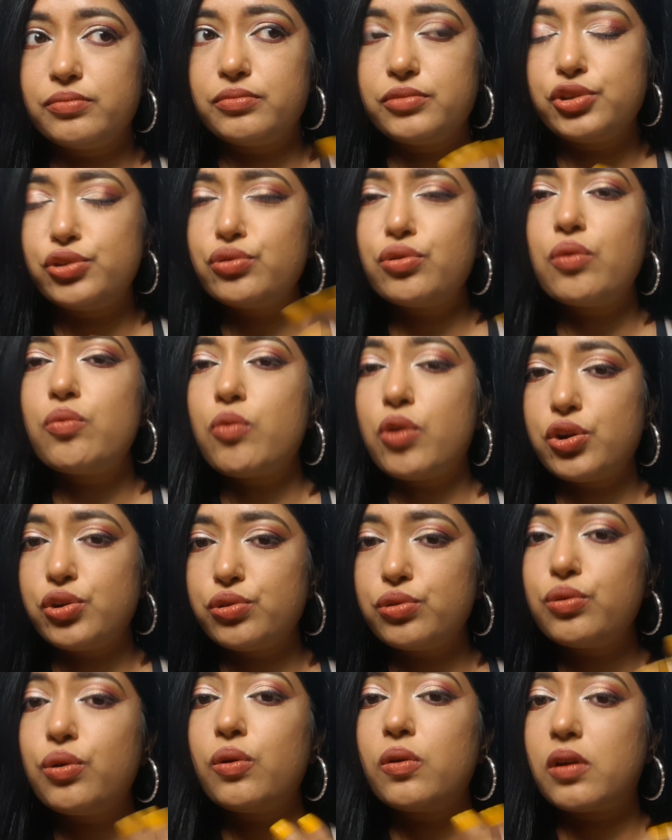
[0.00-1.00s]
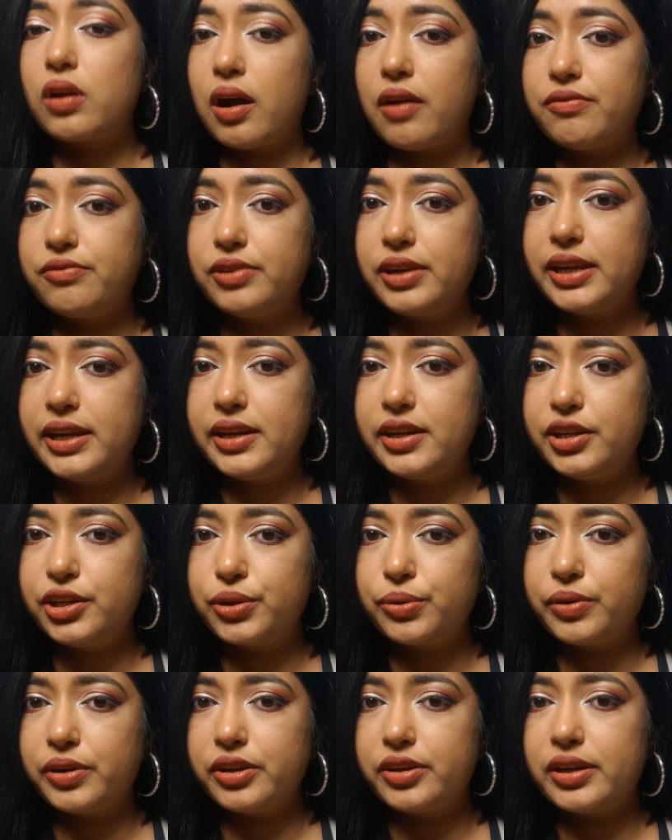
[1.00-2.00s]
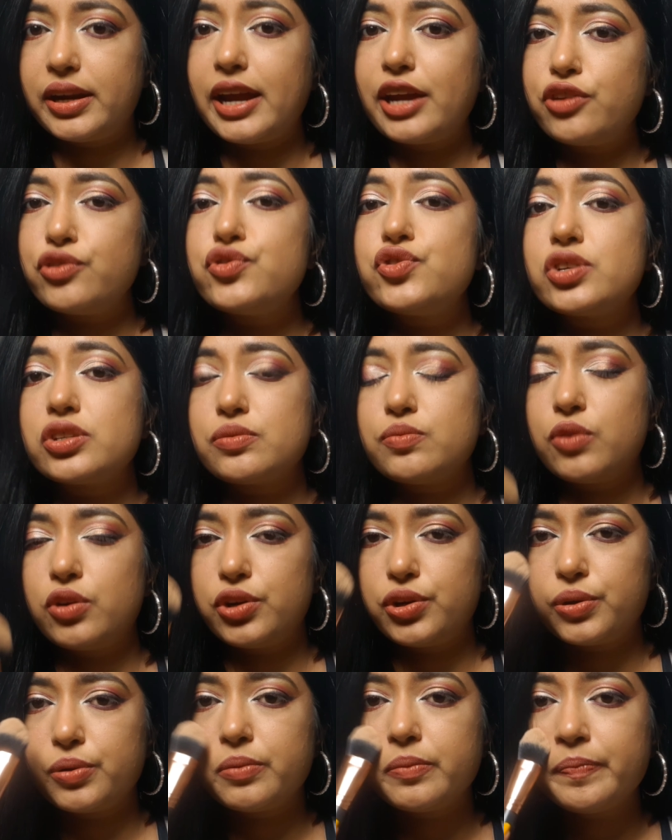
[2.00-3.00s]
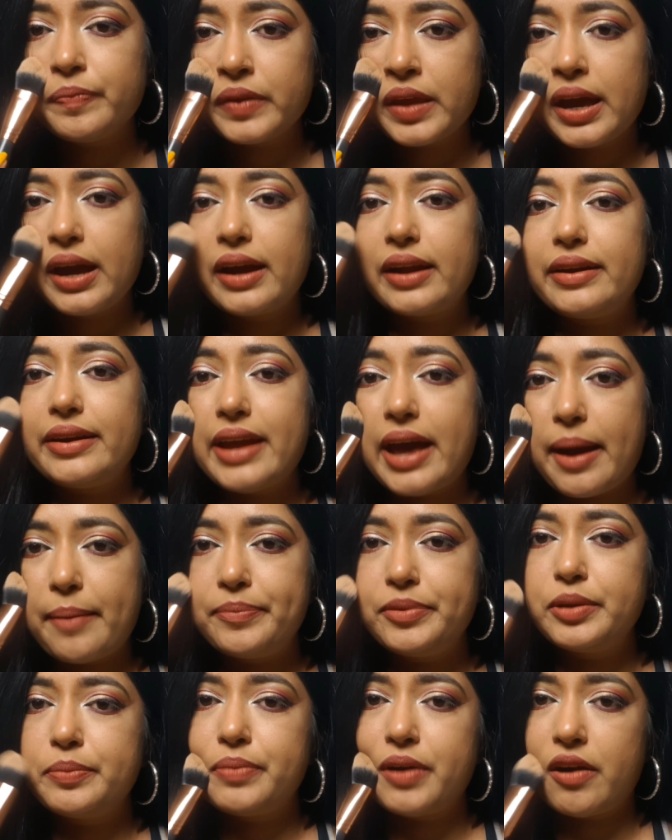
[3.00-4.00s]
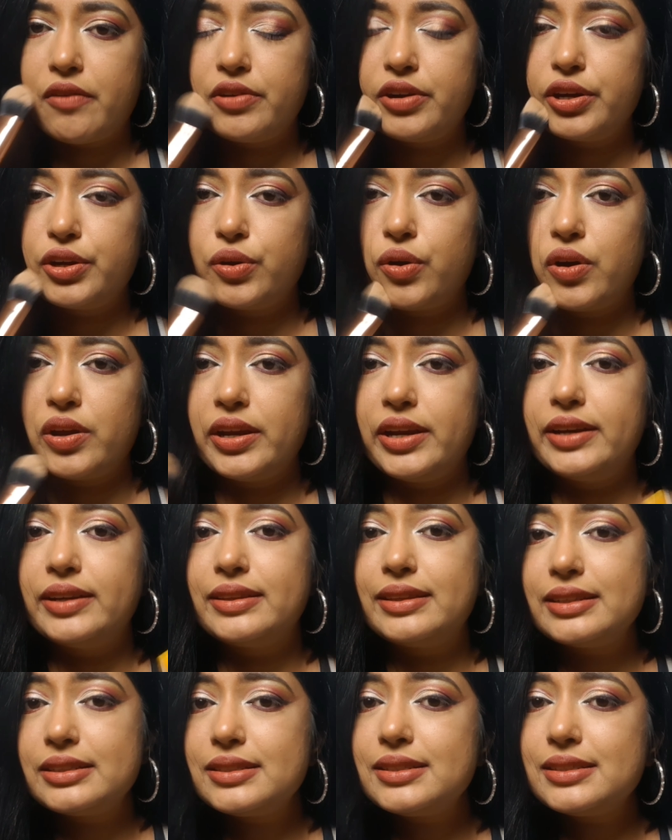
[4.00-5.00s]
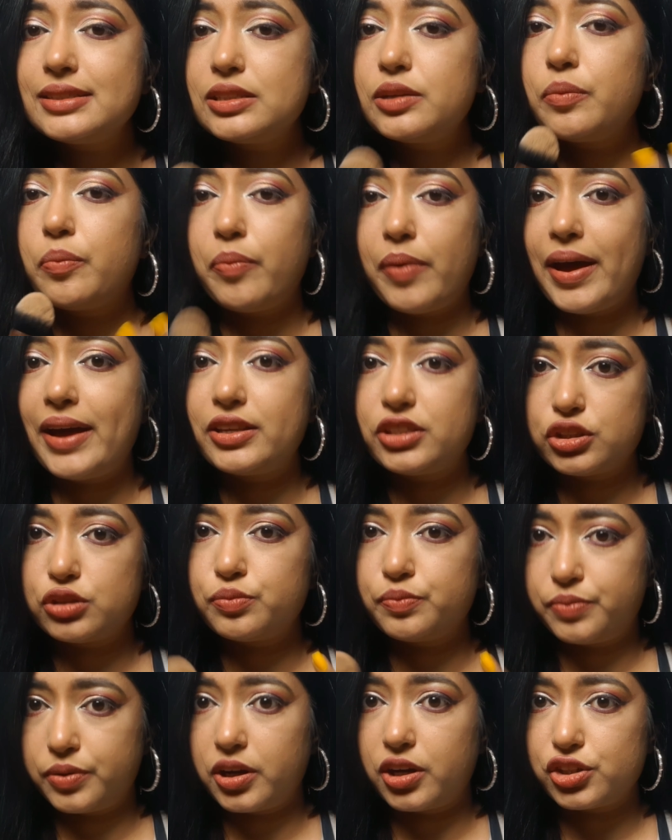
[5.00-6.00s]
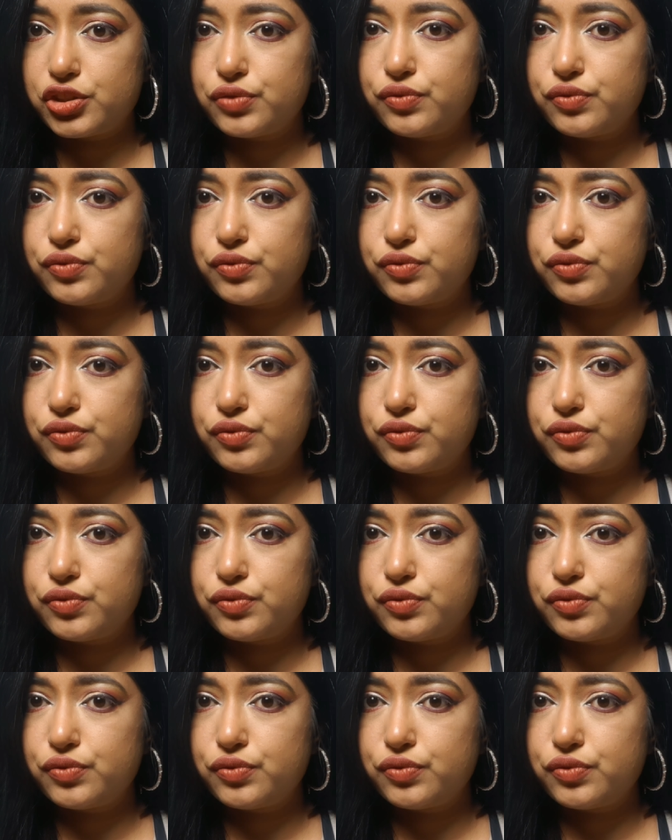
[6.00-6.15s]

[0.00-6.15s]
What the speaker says: don't want to go roughly into it, right? You just want to dab the powder on it. This is the best brush